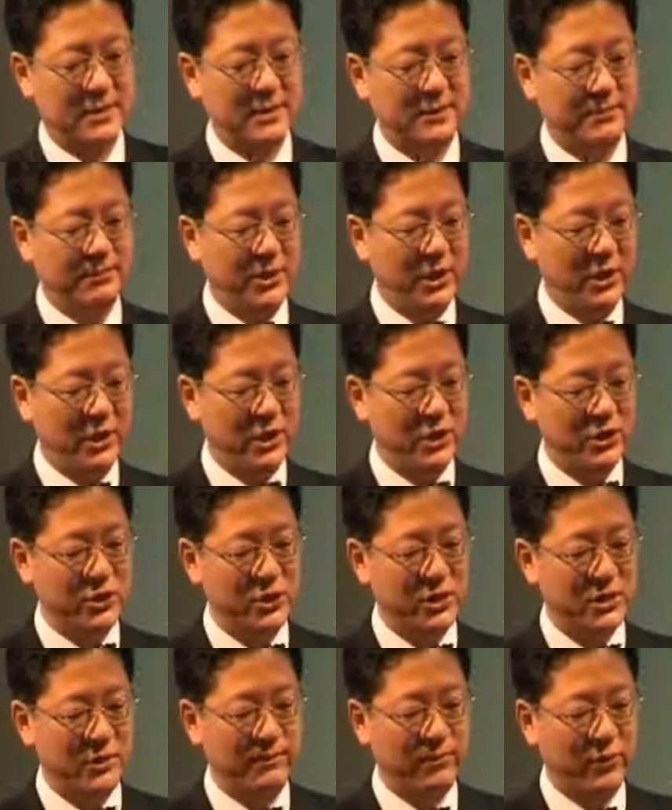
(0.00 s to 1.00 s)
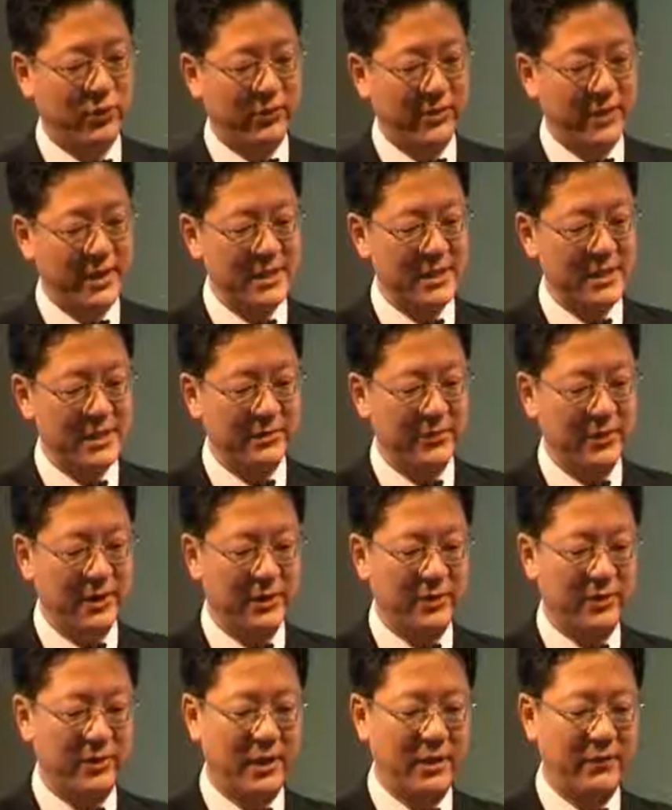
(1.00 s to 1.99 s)
the PNH is a progressive
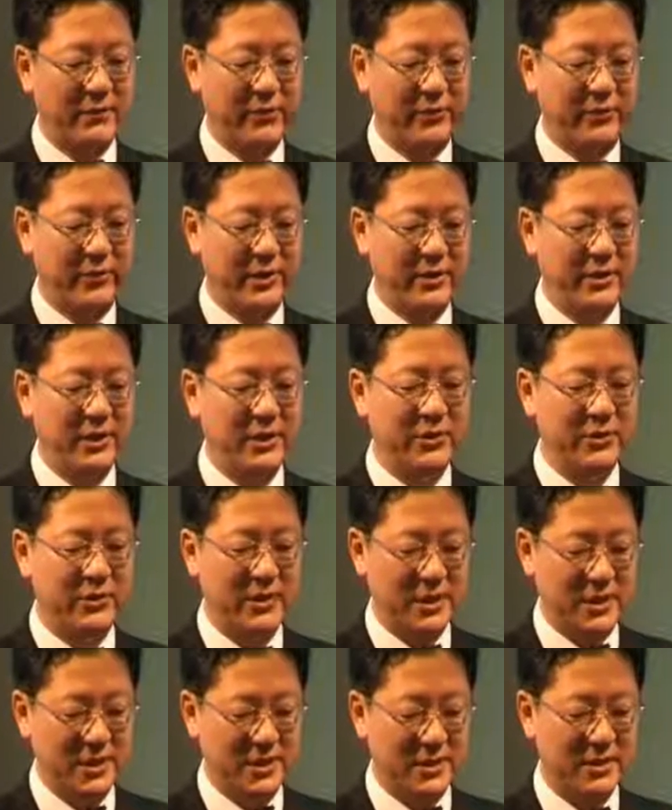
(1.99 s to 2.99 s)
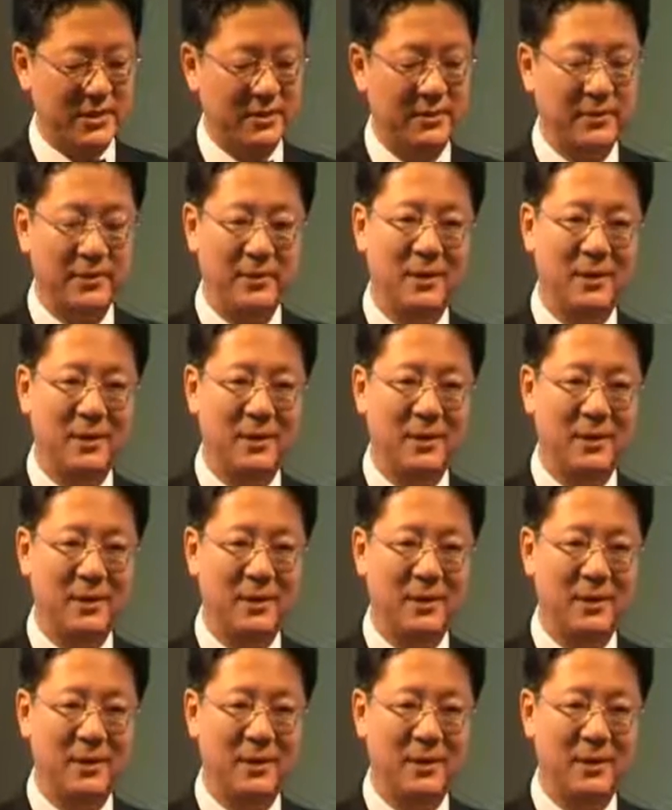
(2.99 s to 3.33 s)
and life-threatening disease,